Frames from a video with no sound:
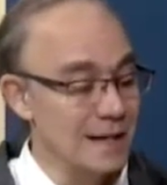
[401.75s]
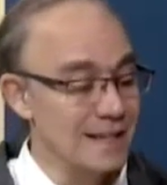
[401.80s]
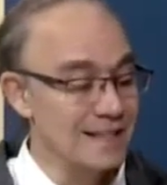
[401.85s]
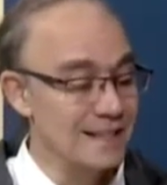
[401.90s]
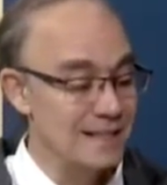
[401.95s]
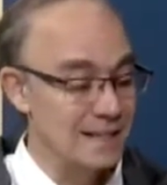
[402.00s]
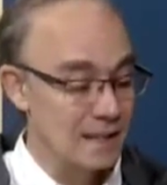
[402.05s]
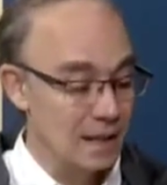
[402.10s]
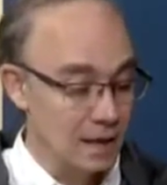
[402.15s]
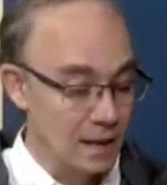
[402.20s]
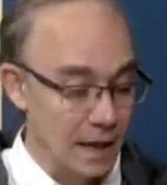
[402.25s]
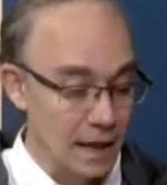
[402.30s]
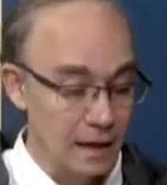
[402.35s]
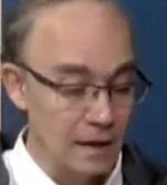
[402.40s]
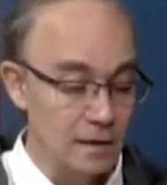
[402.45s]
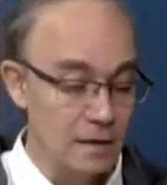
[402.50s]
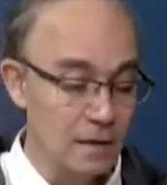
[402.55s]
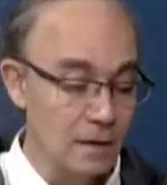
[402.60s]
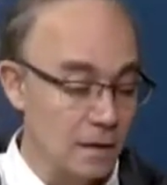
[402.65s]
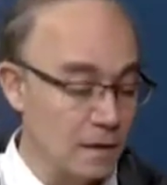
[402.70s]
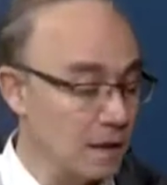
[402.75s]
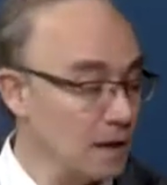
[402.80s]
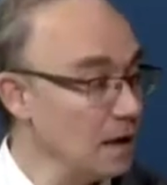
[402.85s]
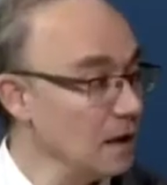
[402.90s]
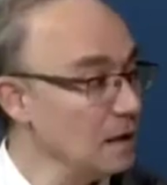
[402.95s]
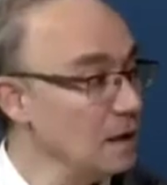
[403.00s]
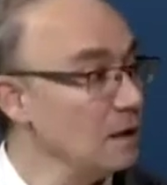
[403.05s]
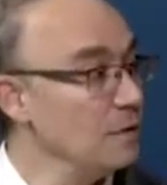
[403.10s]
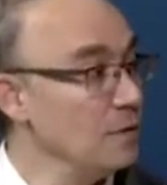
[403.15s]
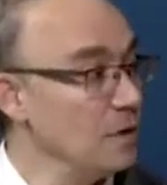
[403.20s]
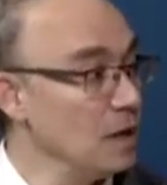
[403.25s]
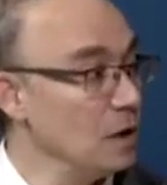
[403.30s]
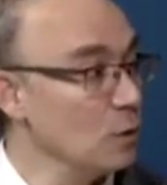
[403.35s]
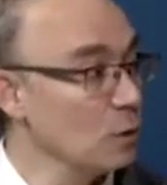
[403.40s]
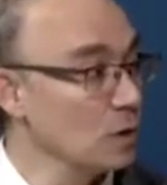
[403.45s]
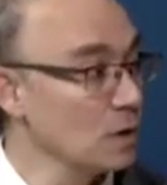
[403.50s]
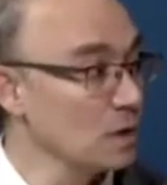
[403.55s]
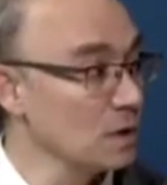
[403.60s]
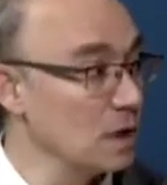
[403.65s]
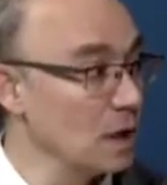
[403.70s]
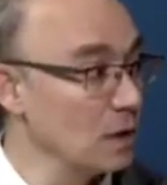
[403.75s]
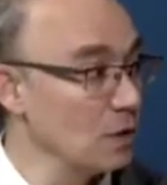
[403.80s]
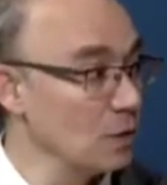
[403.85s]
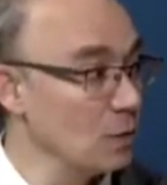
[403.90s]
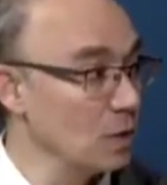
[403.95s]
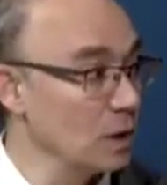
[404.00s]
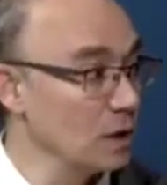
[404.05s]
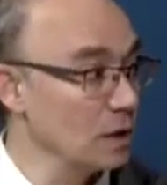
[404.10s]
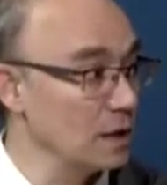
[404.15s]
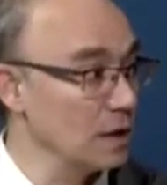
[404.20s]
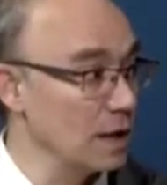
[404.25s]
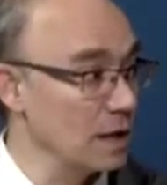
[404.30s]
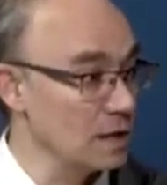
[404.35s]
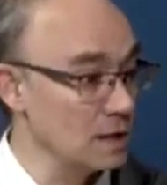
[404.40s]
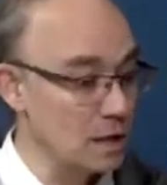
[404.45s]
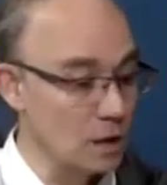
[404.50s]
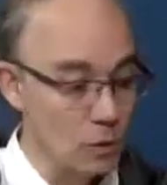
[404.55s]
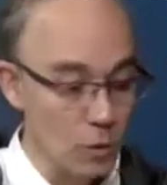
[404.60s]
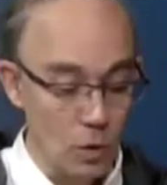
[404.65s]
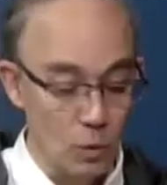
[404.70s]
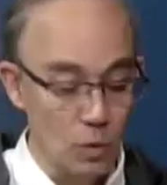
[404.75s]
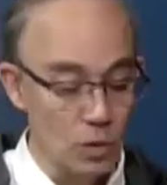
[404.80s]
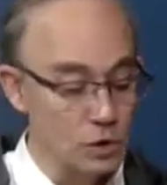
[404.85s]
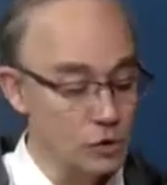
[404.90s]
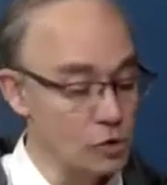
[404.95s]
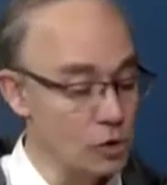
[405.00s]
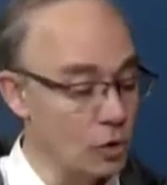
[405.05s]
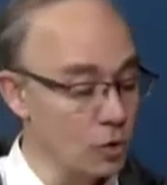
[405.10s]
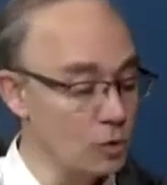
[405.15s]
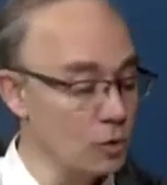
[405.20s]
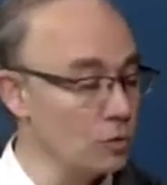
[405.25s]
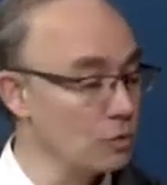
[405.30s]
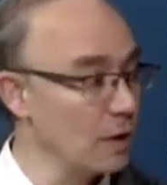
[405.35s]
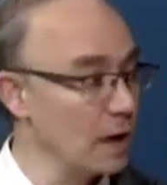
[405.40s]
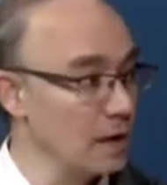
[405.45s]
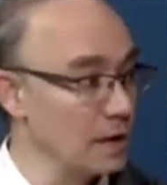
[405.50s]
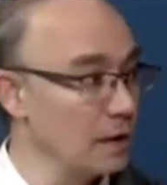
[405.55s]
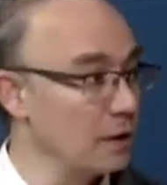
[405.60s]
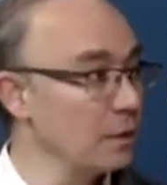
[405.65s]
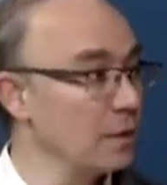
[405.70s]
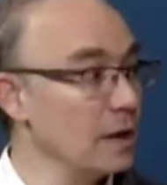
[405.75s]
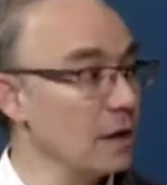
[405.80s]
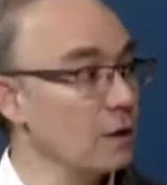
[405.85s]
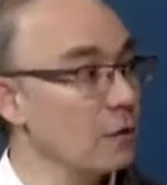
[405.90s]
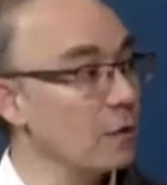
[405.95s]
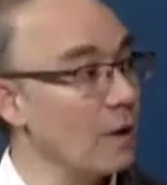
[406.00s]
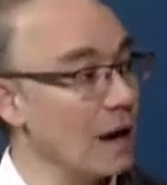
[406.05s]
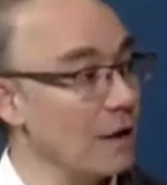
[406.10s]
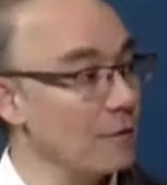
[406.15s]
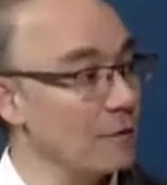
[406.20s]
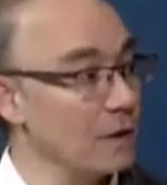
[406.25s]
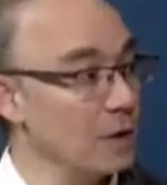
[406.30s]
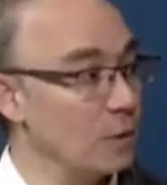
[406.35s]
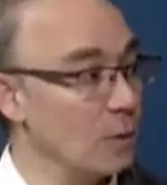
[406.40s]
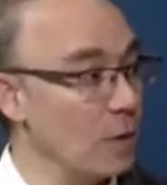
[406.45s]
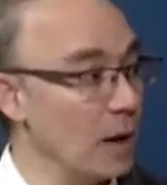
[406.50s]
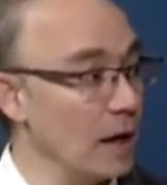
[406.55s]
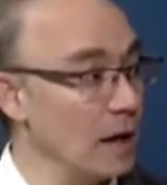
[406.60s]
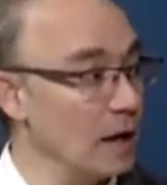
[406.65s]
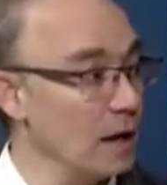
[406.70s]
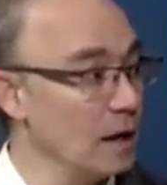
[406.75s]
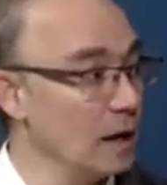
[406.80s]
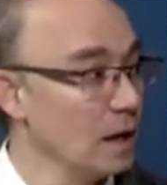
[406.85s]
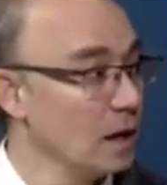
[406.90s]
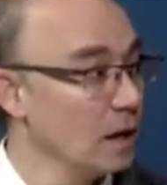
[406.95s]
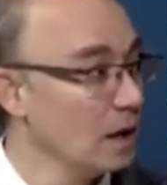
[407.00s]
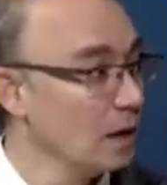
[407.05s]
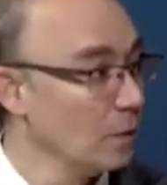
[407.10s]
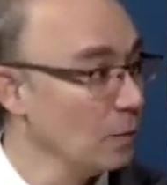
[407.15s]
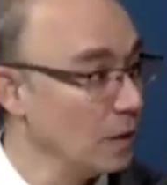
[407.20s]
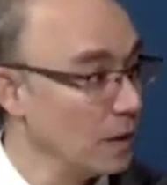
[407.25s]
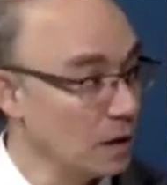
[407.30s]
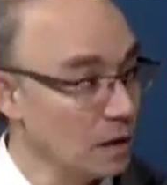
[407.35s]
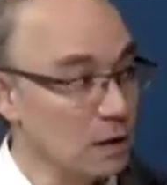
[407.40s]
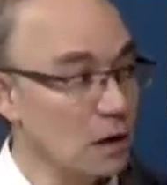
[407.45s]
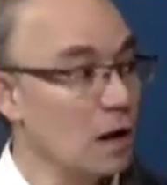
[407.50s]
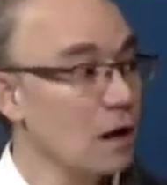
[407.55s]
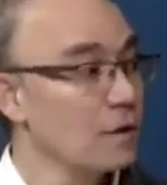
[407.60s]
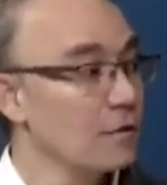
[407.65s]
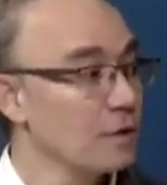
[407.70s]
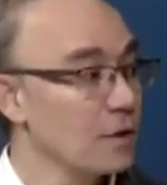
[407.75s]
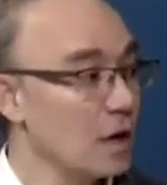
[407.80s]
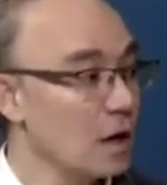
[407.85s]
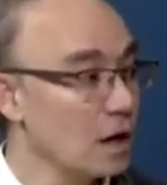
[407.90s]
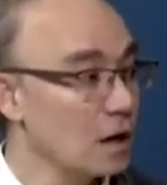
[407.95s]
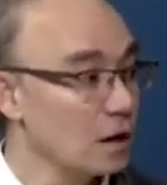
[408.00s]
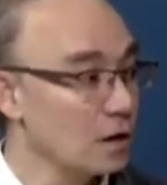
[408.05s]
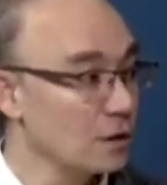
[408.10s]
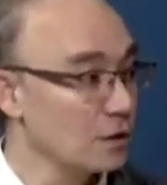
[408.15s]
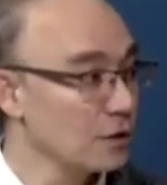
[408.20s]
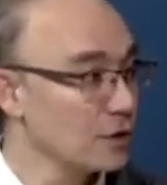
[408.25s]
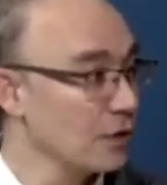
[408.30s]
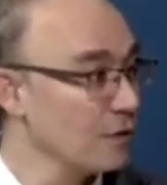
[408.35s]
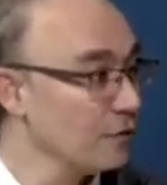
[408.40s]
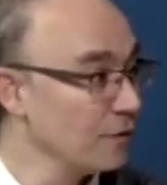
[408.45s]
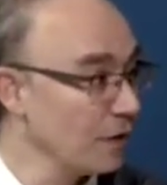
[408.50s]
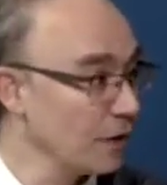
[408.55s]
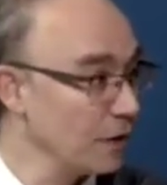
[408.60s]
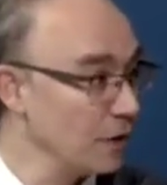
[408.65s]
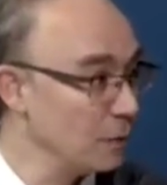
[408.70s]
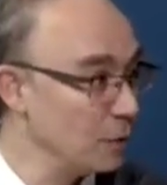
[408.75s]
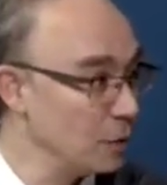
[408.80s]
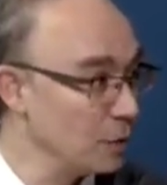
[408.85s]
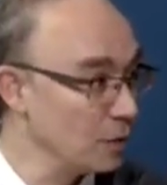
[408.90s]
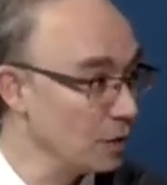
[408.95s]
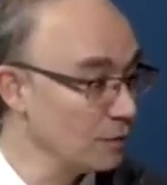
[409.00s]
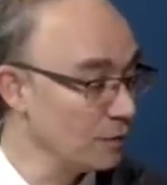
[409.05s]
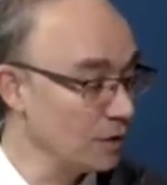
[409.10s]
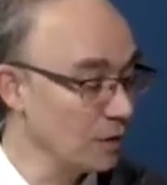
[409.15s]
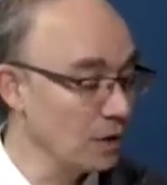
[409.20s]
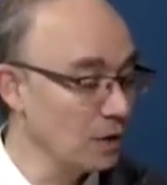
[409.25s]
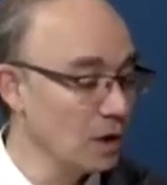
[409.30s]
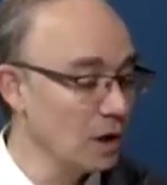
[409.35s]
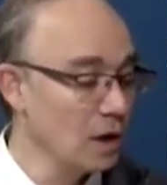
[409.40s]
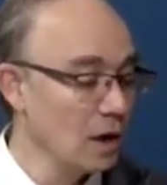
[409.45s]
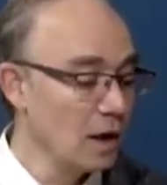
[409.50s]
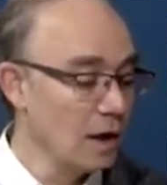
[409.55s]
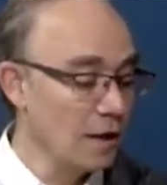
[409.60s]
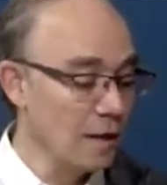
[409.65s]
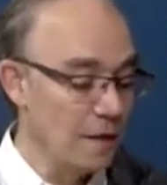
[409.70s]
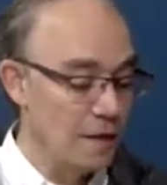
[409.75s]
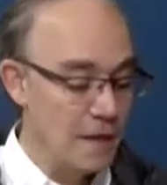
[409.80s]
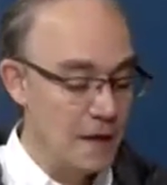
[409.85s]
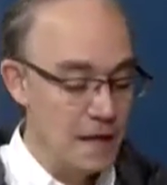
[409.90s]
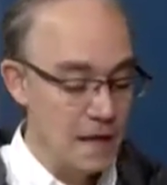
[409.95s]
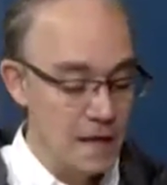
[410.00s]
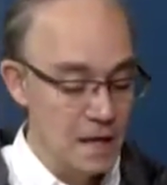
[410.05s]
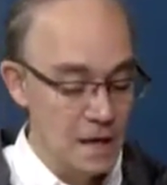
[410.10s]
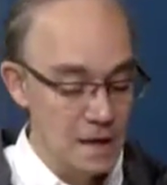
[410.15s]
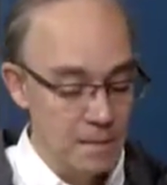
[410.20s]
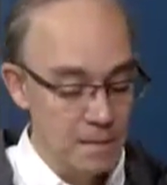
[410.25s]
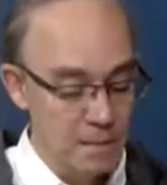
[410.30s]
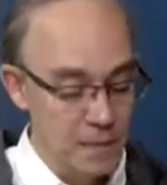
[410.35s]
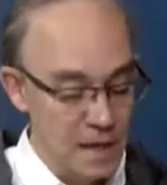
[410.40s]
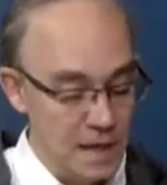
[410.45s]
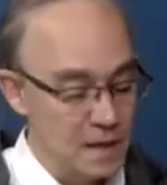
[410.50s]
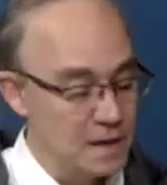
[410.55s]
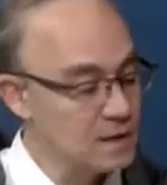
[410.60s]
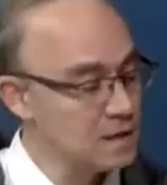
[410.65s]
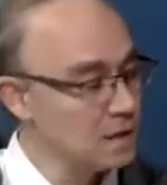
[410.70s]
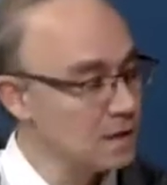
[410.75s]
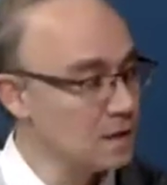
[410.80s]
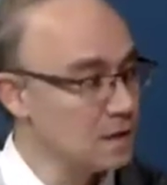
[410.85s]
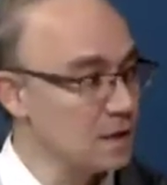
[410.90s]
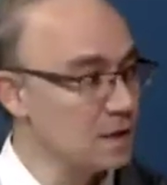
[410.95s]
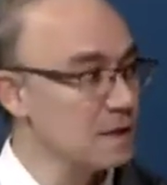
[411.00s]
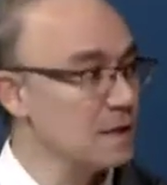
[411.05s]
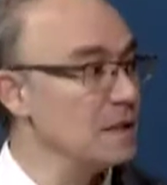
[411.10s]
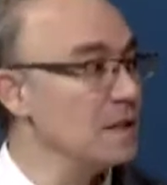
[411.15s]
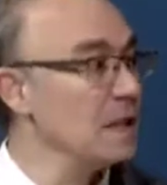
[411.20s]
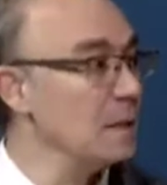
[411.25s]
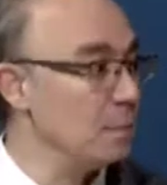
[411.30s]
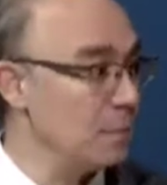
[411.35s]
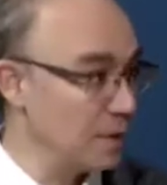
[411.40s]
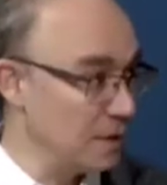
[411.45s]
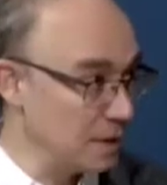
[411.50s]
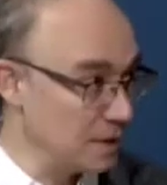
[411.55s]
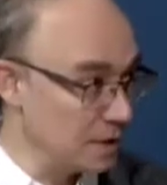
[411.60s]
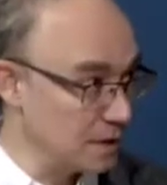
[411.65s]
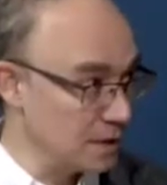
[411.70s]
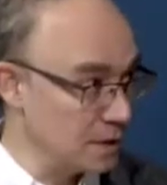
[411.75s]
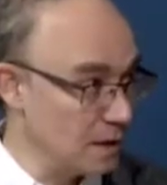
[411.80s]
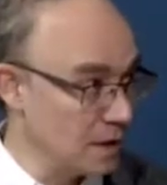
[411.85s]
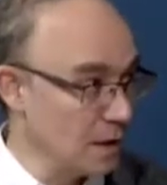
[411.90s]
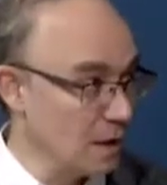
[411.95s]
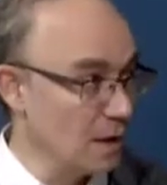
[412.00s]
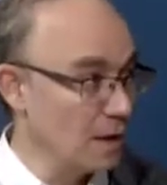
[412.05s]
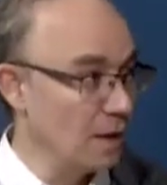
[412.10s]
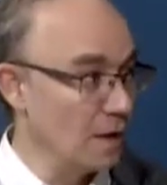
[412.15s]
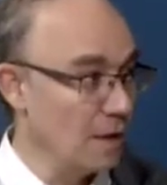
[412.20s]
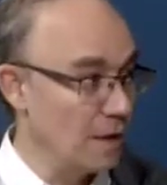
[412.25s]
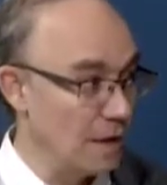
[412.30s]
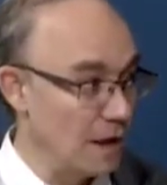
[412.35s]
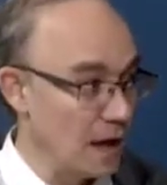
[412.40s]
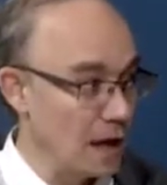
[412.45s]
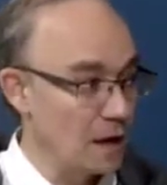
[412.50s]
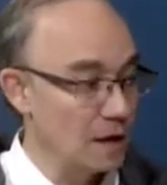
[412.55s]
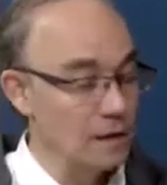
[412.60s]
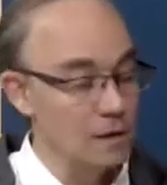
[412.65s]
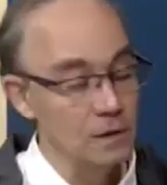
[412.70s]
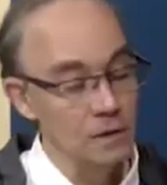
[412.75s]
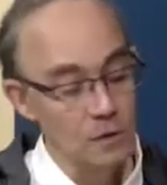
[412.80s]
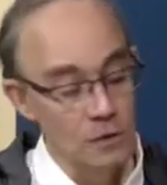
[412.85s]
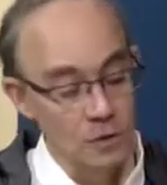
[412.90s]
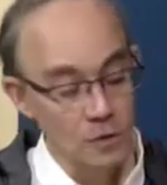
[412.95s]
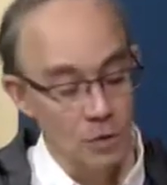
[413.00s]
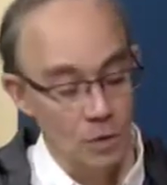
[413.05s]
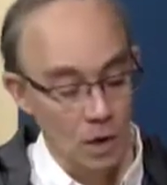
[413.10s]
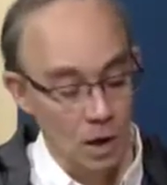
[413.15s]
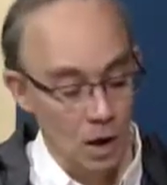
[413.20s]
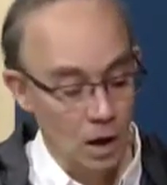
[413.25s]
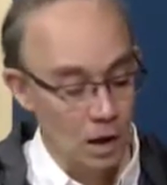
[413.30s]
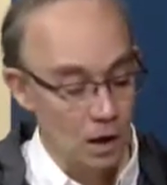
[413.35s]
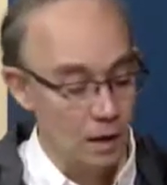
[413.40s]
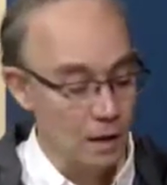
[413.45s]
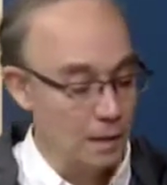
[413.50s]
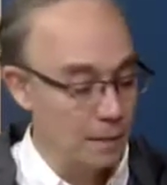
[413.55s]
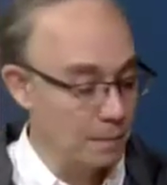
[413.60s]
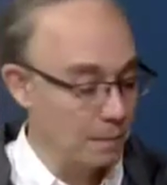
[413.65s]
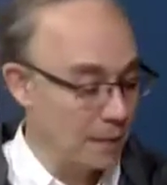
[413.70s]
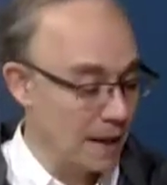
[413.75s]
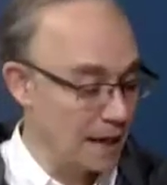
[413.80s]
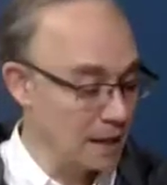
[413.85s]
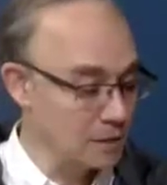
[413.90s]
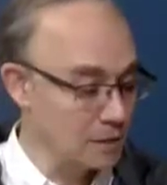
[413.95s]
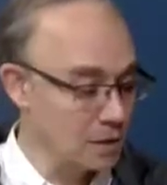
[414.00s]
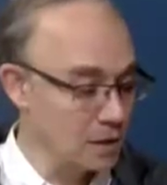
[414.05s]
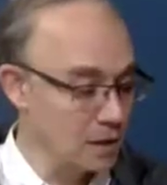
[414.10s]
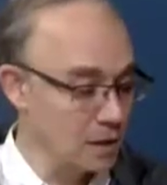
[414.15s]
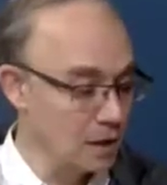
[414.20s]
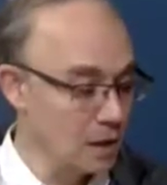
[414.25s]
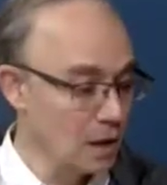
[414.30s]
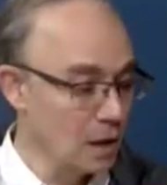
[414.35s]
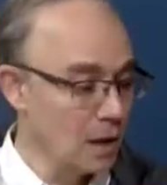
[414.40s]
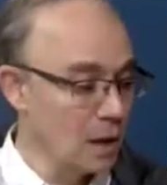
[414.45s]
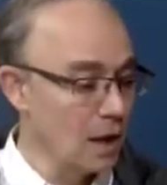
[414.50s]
select the individuals that you want to test, and we will show you right there in a graphic way with a lot of colors and very beautiful, the pieces, the snippets that you are matching.